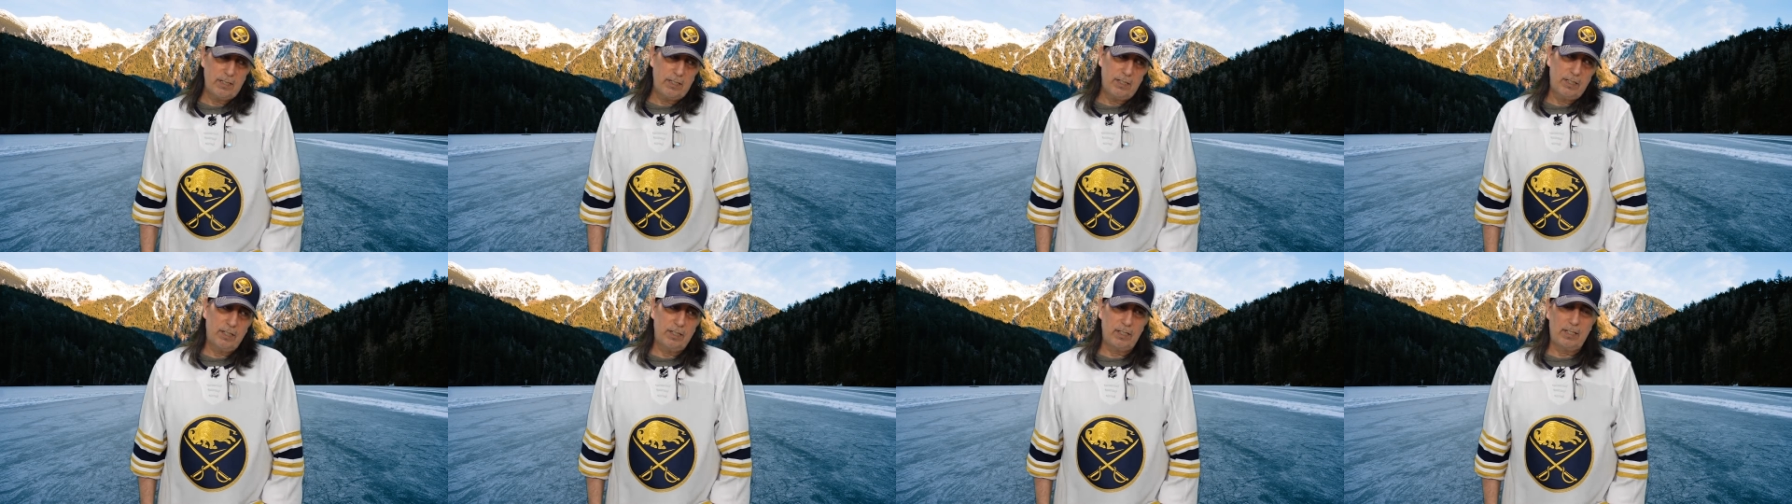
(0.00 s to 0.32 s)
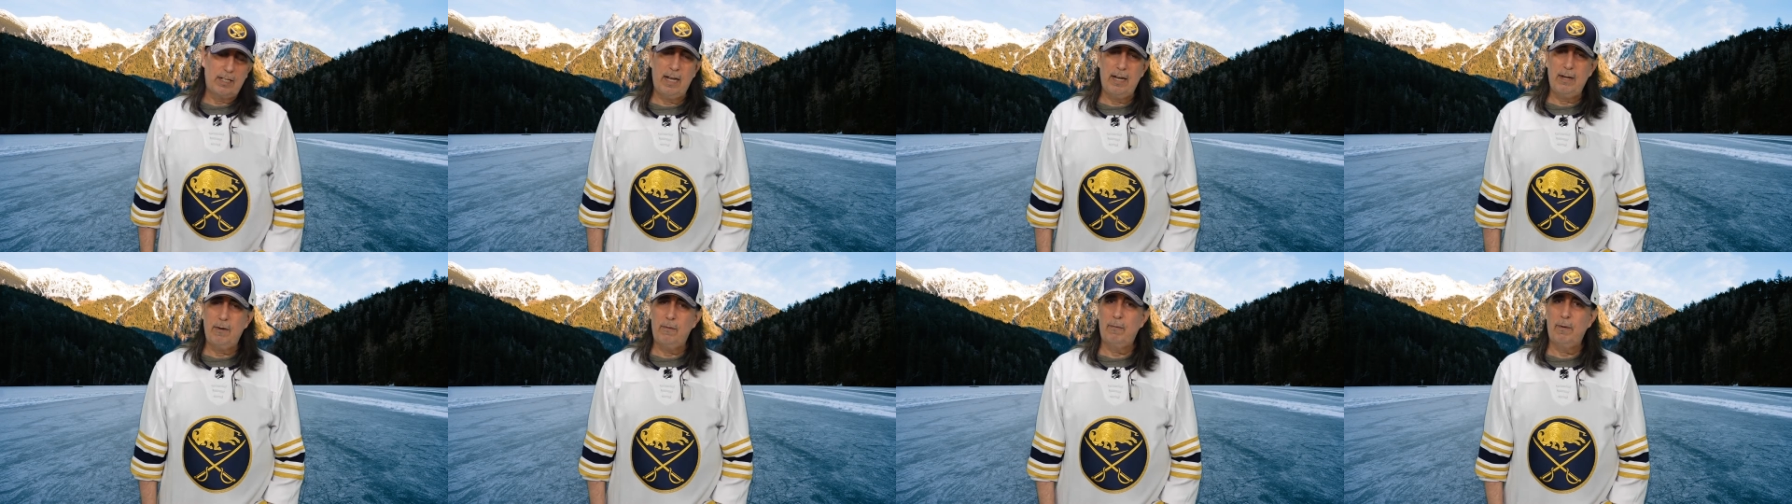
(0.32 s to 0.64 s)
It's just
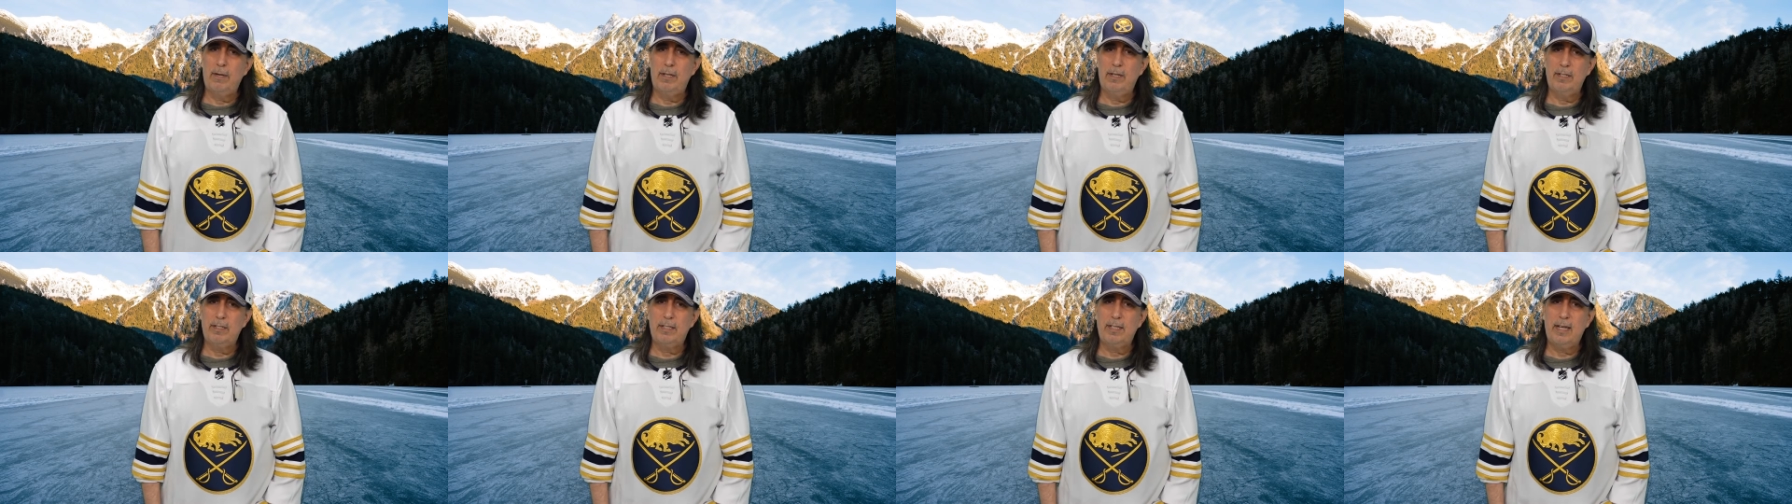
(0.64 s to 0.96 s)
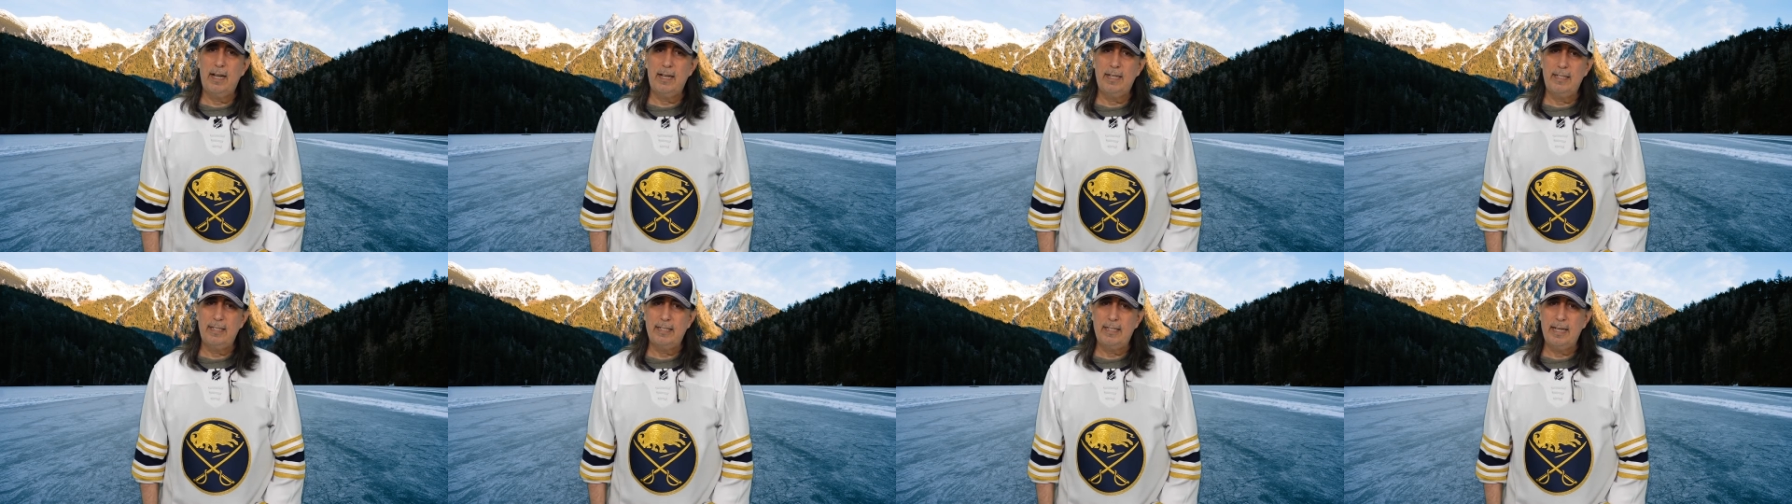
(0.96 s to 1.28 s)
kind of where this
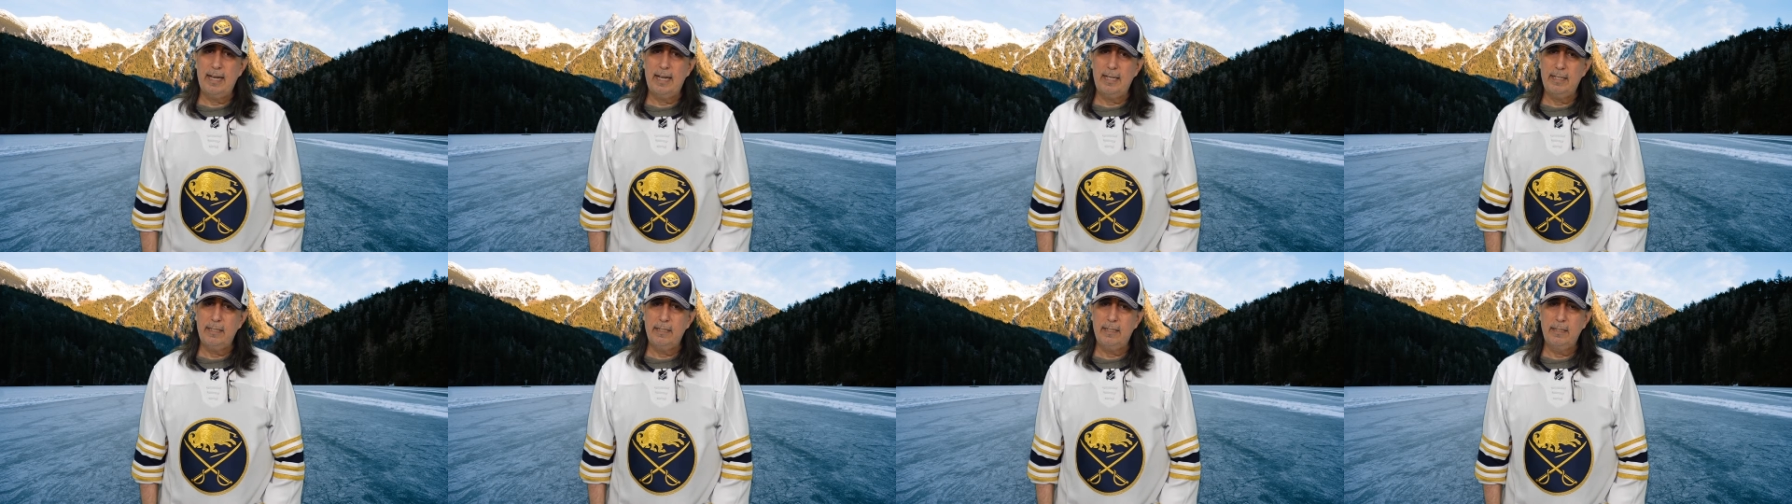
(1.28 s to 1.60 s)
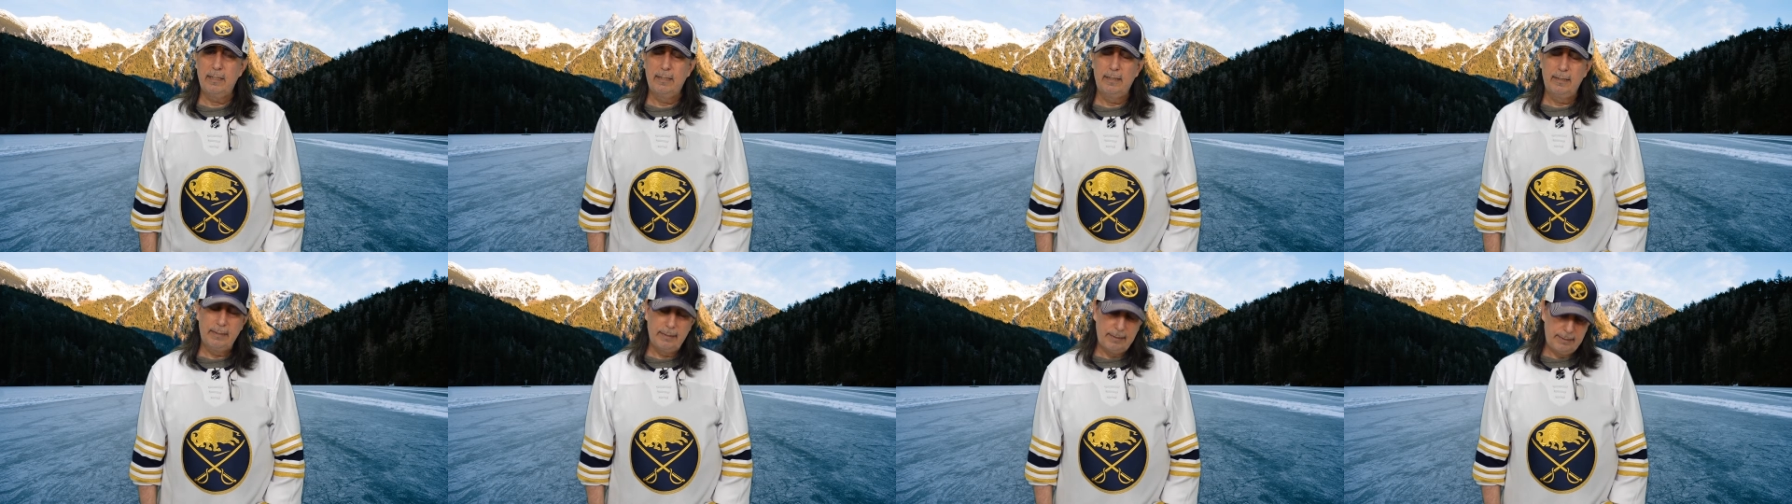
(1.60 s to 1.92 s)
guy stands.
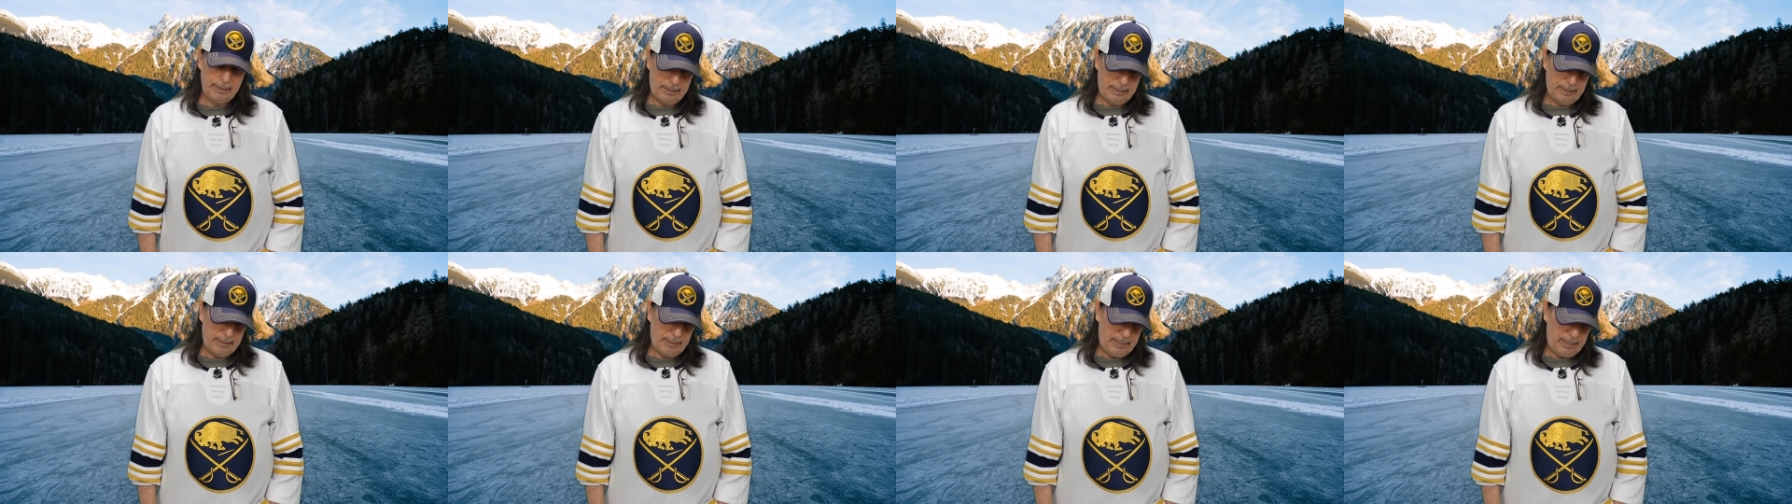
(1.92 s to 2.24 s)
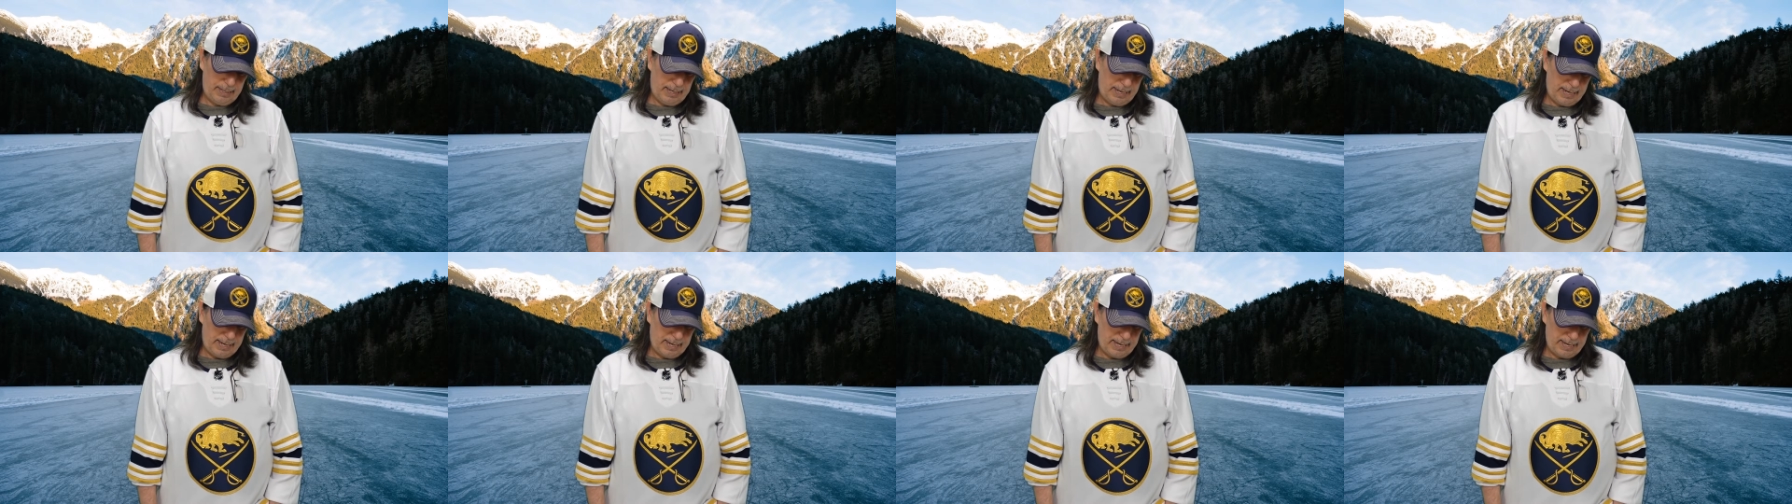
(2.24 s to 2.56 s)

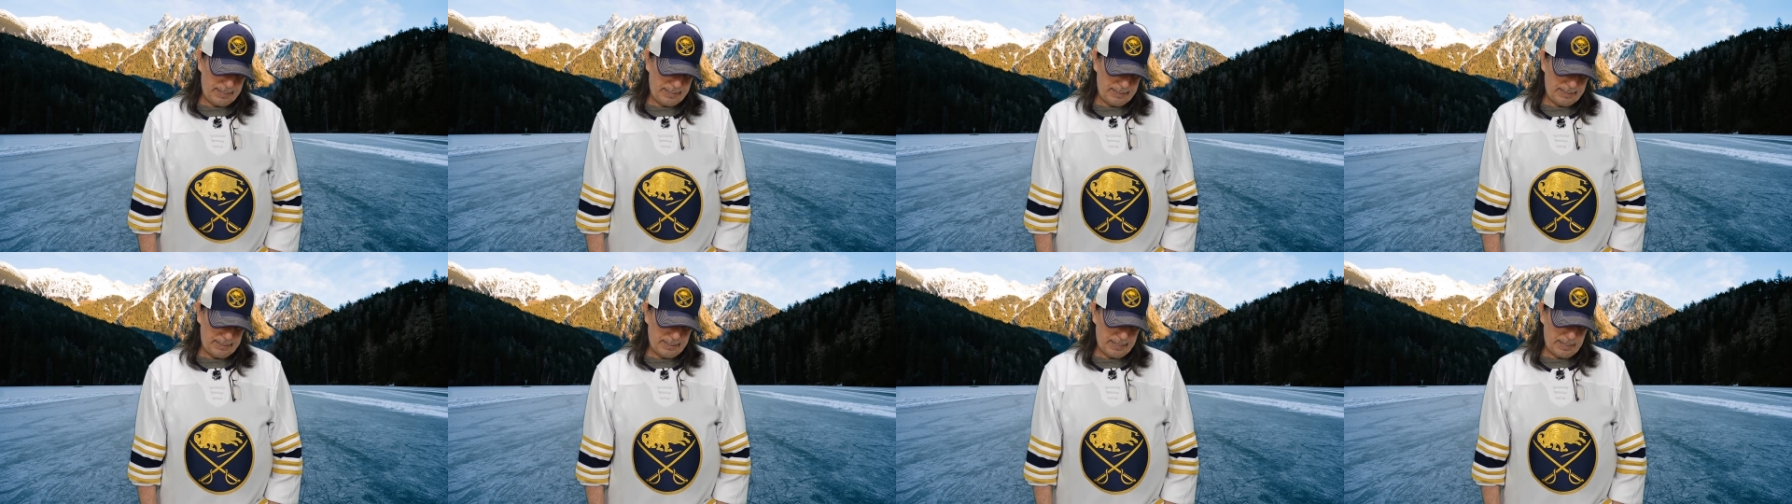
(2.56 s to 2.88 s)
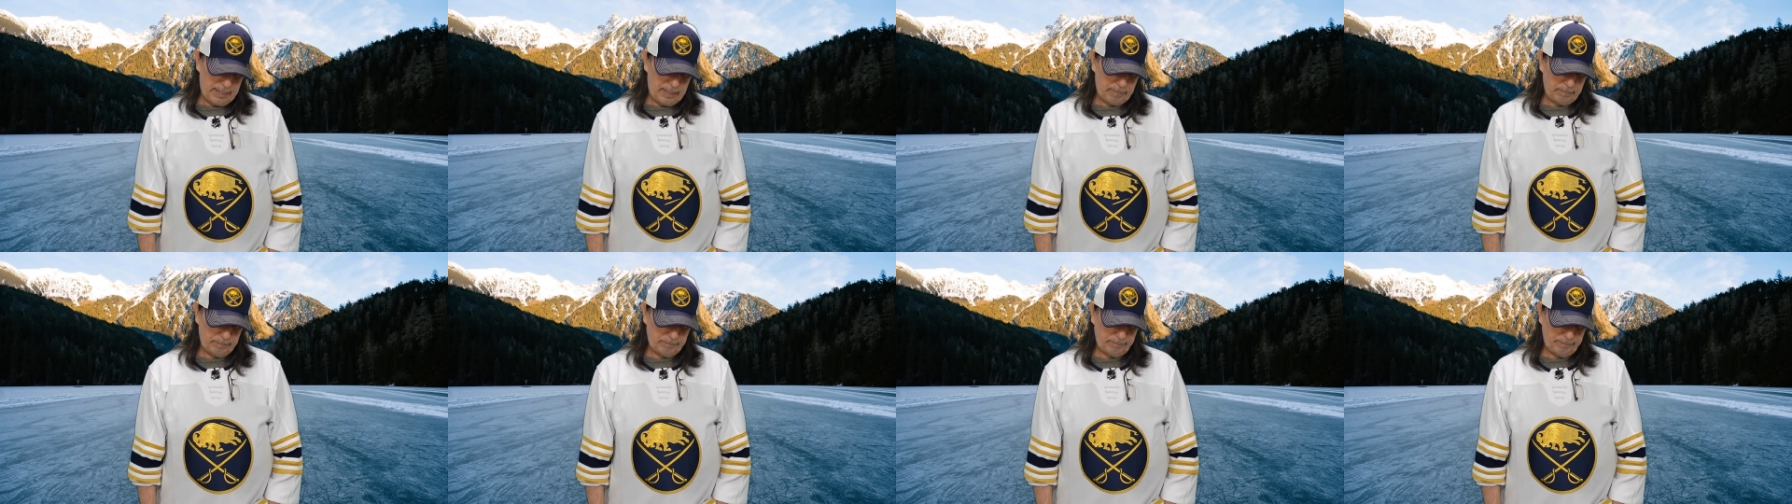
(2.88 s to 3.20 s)

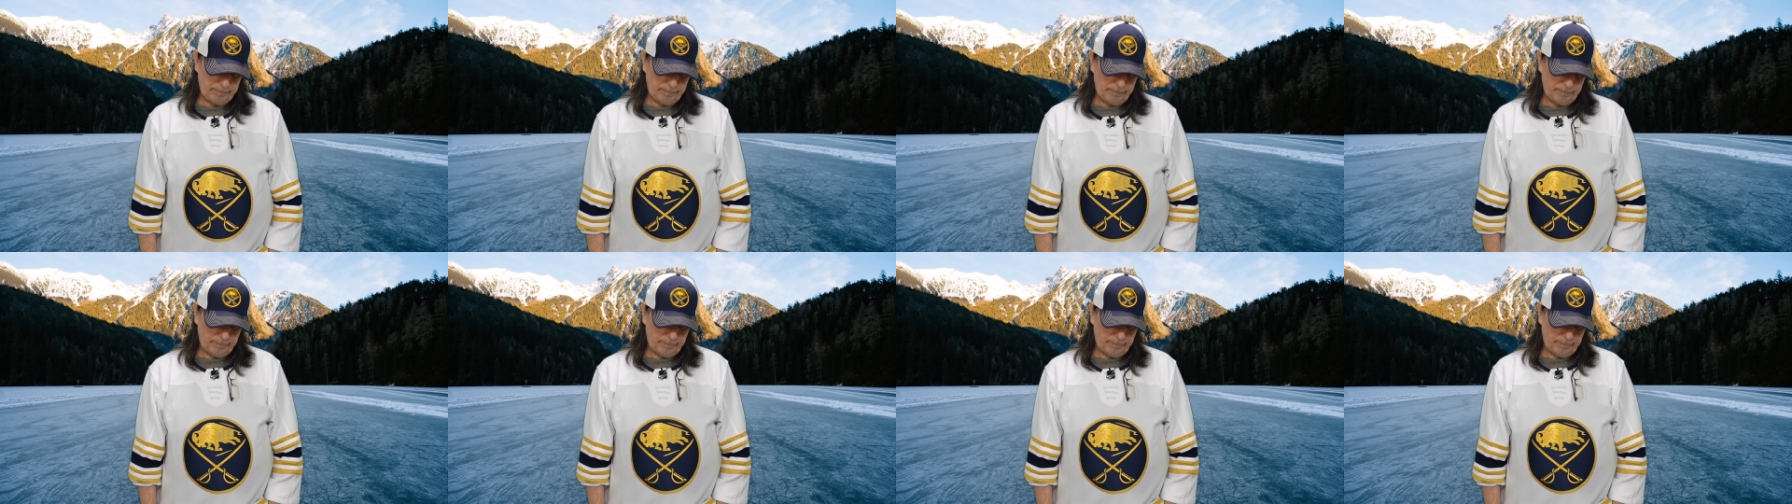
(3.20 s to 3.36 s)
And